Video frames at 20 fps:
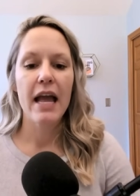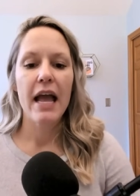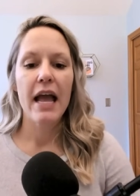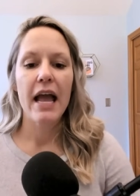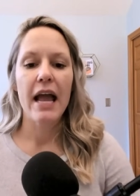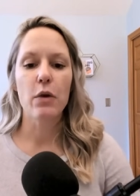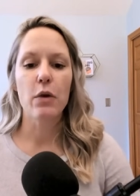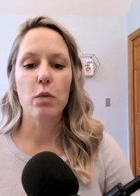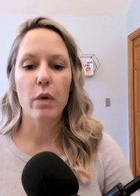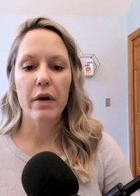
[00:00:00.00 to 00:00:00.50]

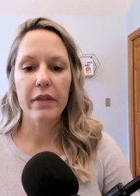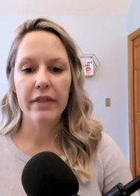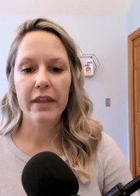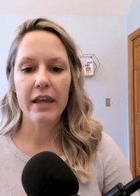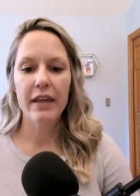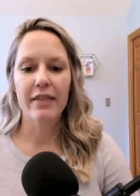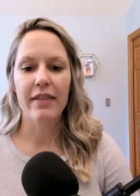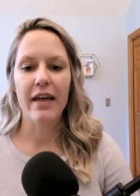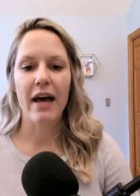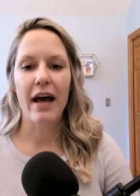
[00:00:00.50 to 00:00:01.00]
And one
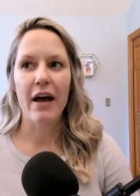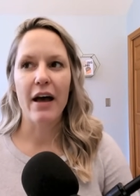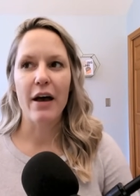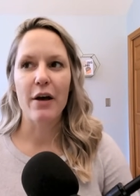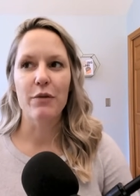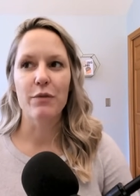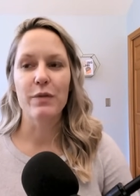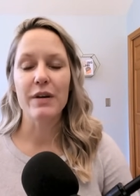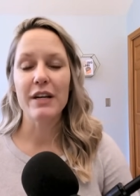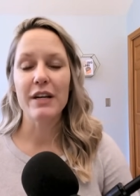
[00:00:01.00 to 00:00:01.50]
thing that
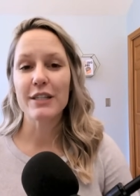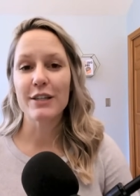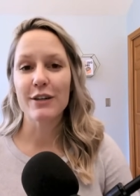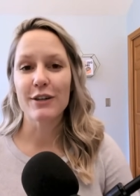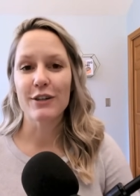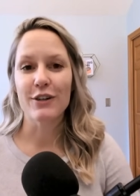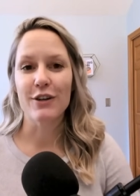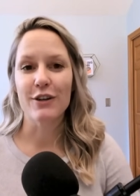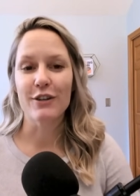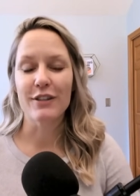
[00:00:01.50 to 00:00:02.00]

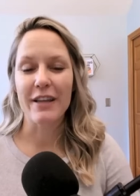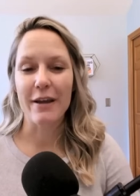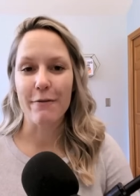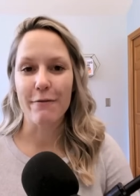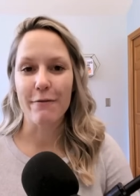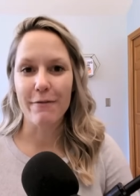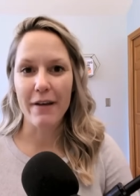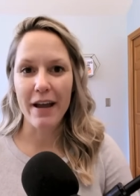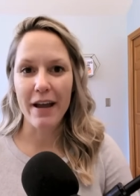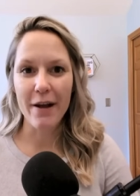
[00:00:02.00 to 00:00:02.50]
researchers have
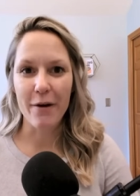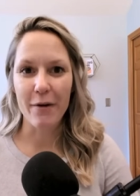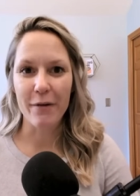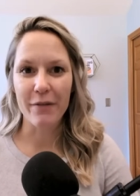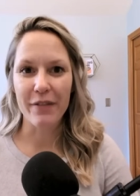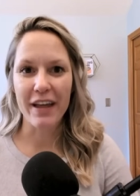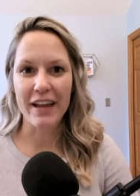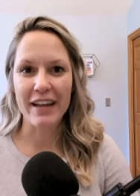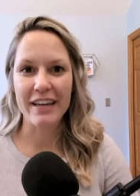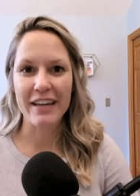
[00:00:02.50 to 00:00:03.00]

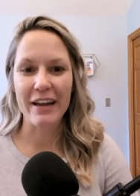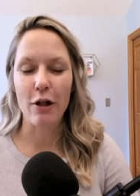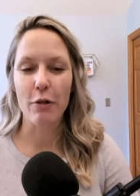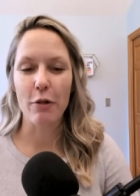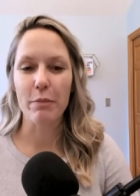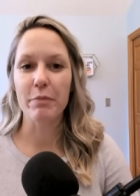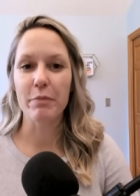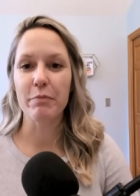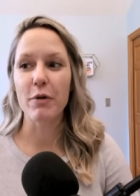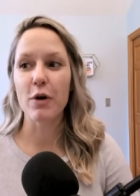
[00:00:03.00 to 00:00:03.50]
found that can
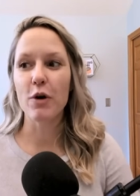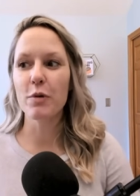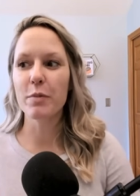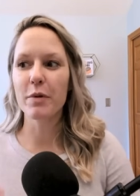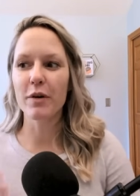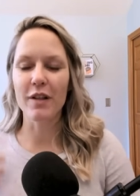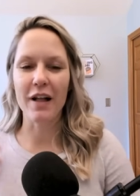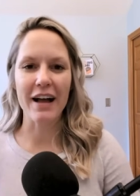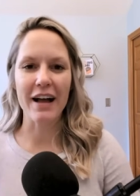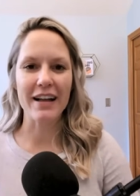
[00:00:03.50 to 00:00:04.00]
help
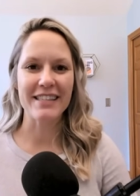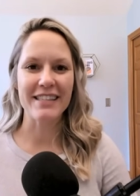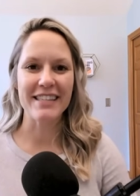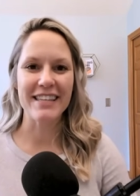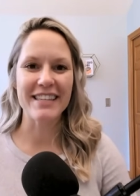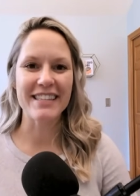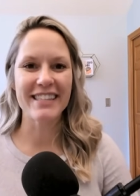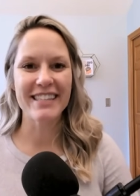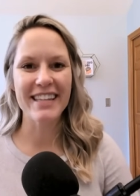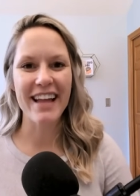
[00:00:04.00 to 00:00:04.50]
mobilize
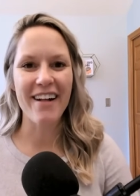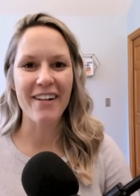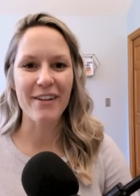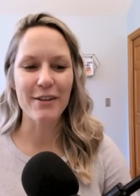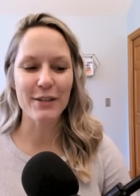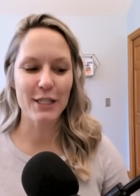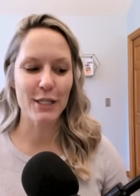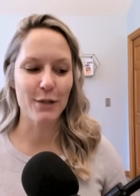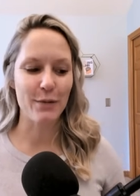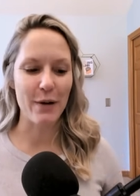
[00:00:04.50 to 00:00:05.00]
these
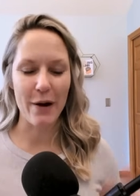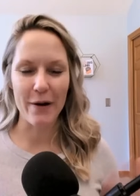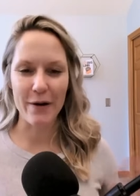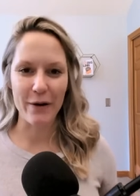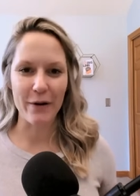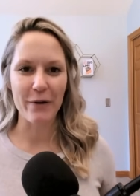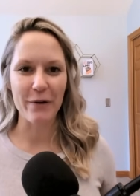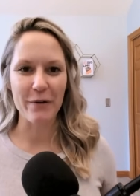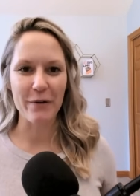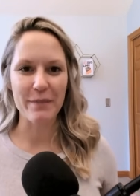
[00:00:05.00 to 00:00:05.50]
cells throughout
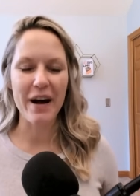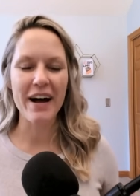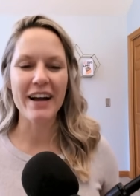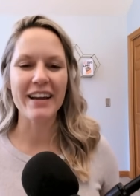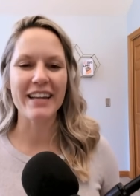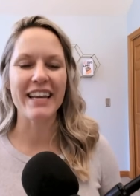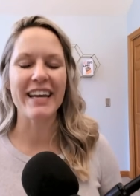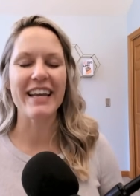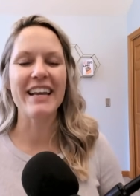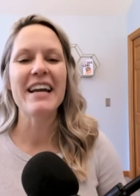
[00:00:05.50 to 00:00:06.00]
our whole
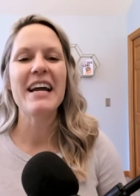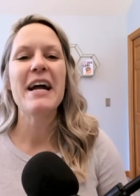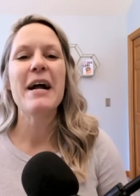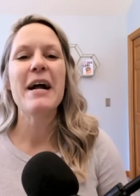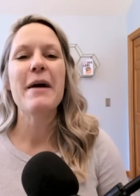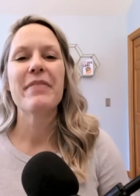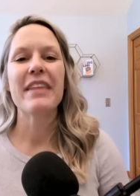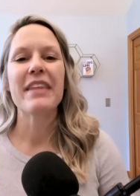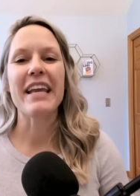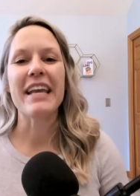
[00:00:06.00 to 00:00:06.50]
body
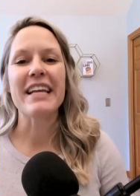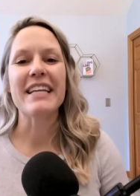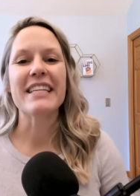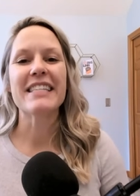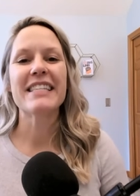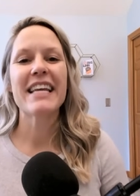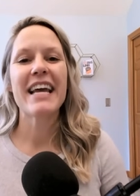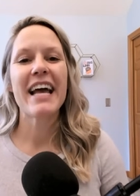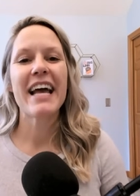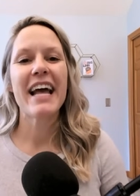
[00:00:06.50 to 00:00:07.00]

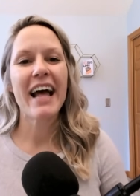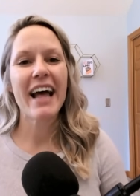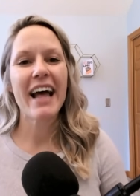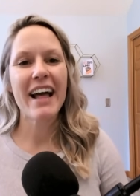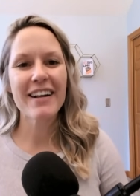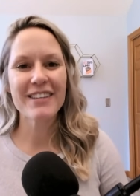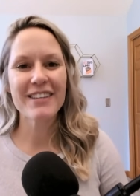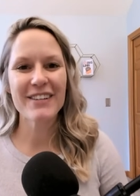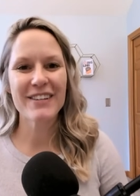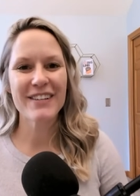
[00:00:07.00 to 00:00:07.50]
is
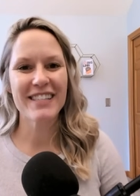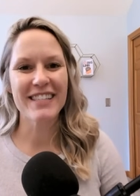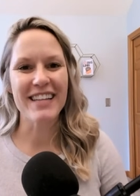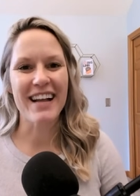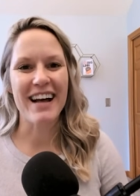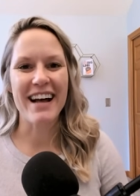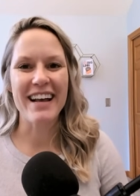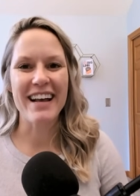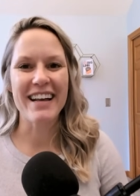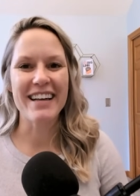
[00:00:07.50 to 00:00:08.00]

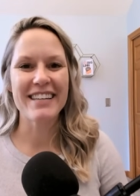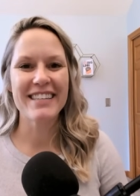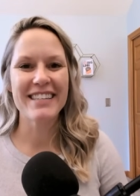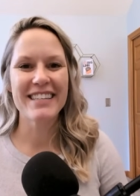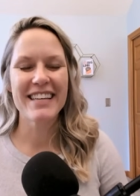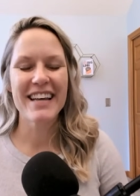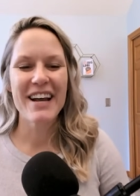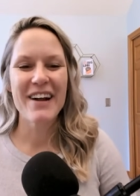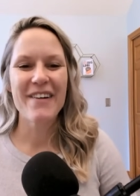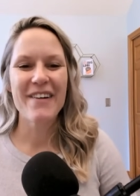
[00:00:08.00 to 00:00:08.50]
exercise,
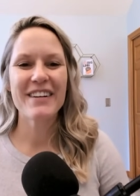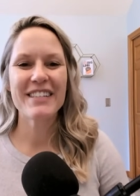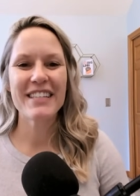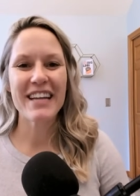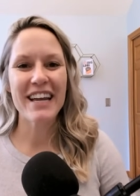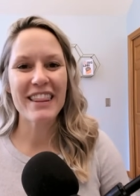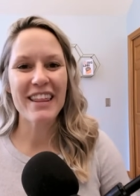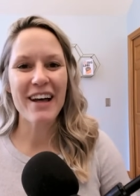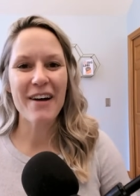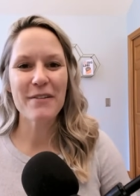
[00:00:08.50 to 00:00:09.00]
which
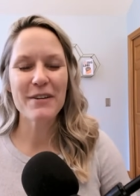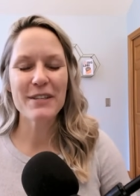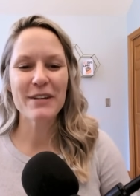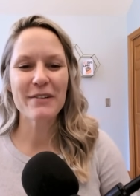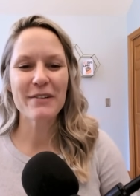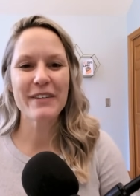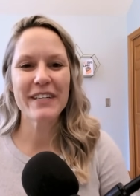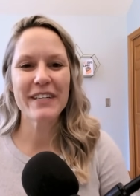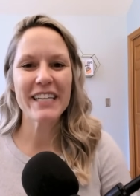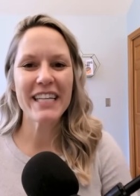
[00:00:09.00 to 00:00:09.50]
I thought was a
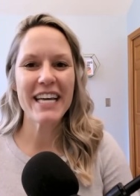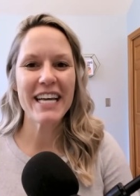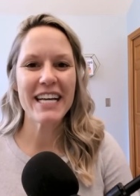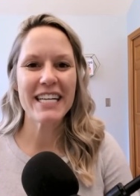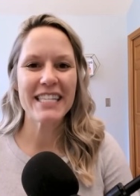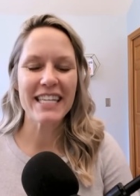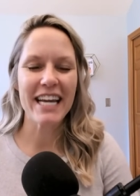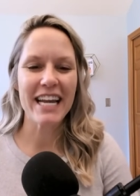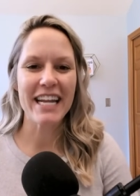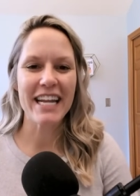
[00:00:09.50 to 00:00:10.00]
really
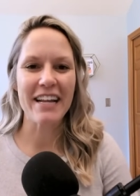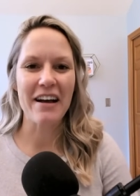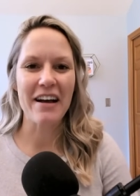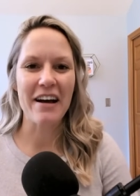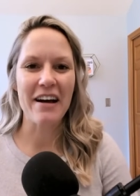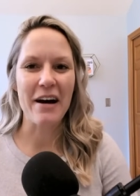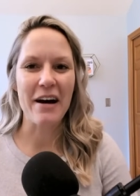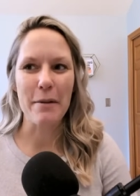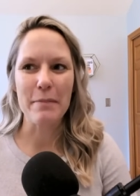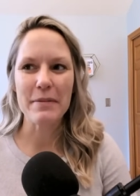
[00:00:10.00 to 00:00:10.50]
exciting
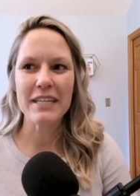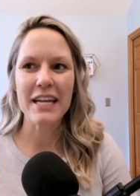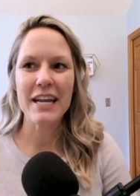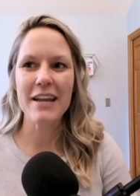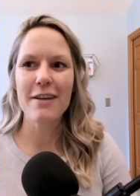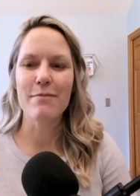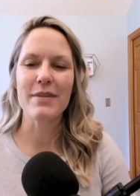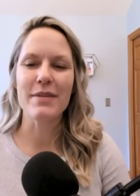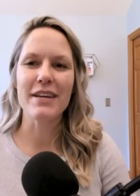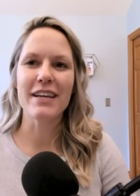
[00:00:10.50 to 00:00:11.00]

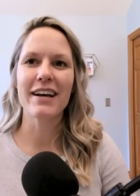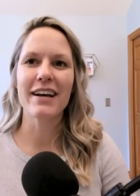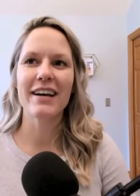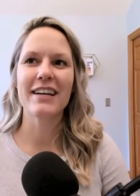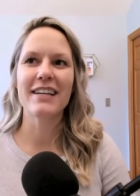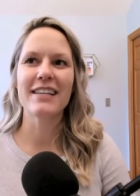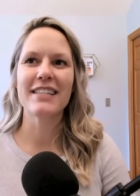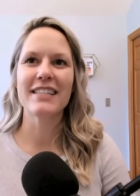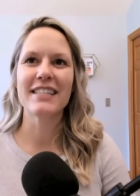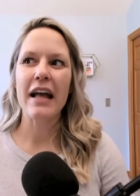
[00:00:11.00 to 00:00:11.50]
update,
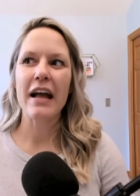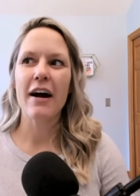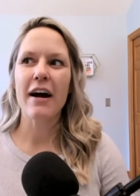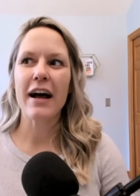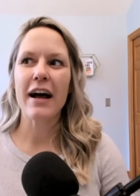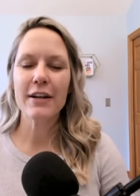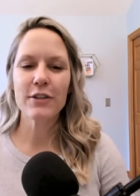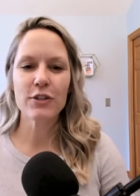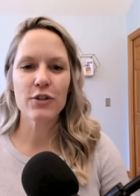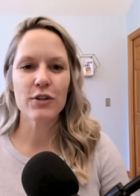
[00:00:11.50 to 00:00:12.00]
because
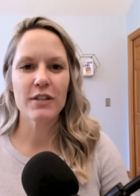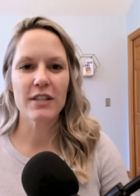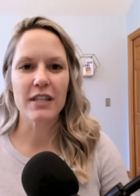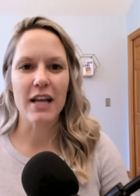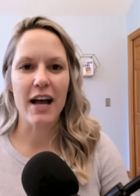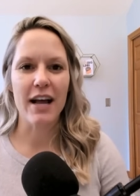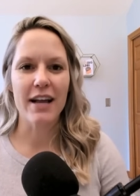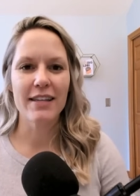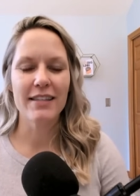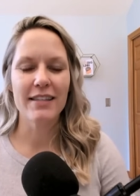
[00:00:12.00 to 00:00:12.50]

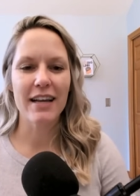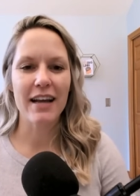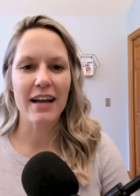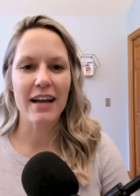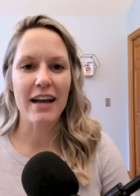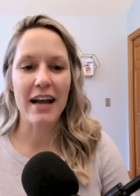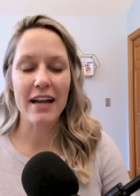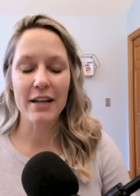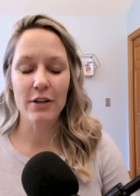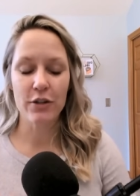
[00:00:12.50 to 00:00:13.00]
exercise,
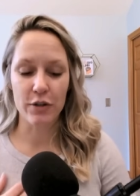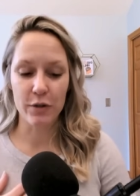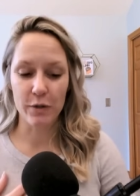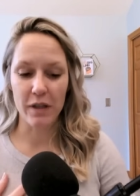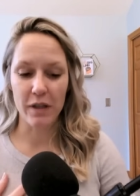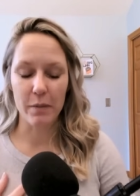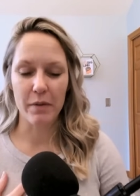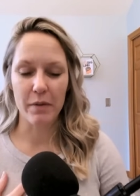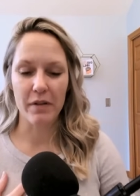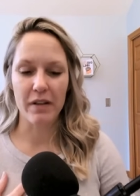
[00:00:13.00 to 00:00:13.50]
I
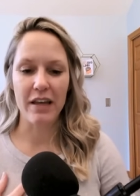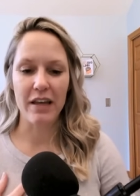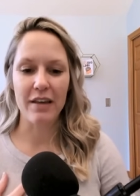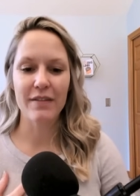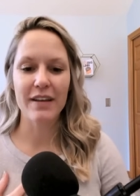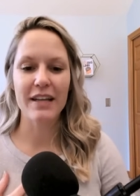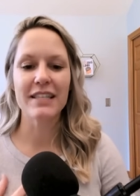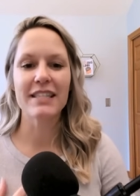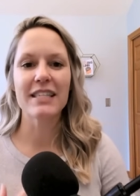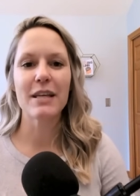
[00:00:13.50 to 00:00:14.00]
truly believe,
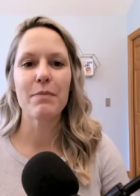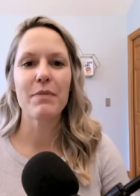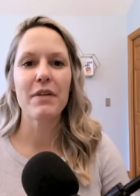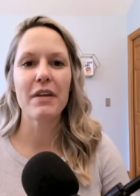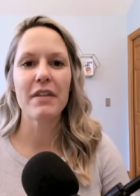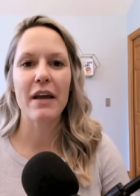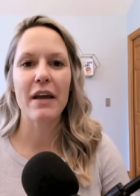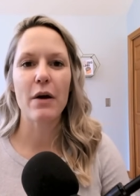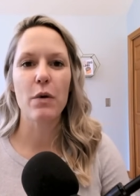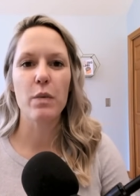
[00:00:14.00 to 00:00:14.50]
is
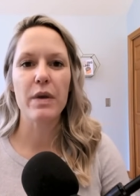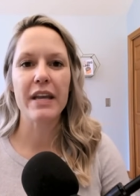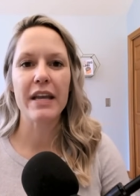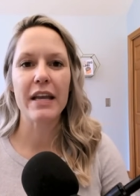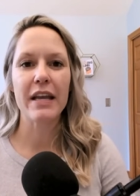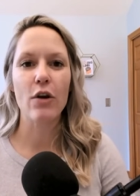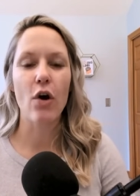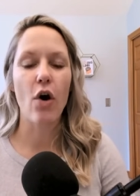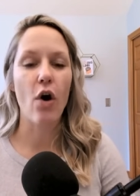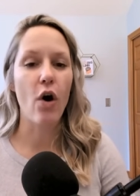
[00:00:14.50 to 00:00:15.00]
something that we
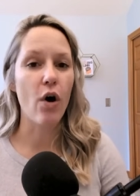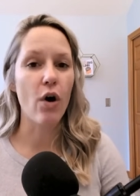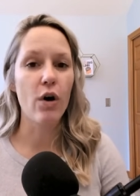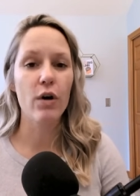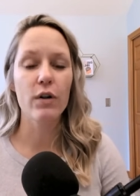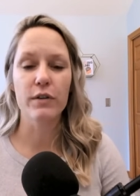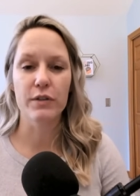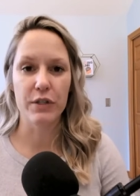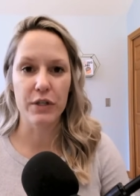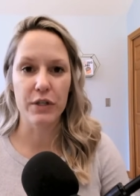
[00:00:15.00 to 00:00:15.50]
can
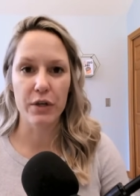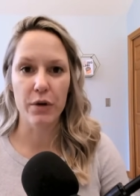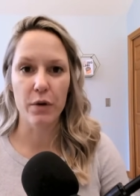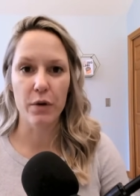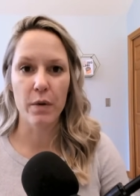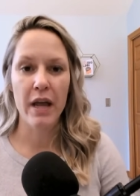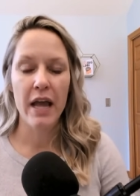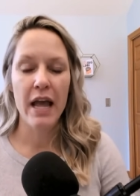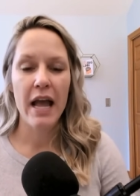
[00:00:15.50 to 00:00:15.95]
all do.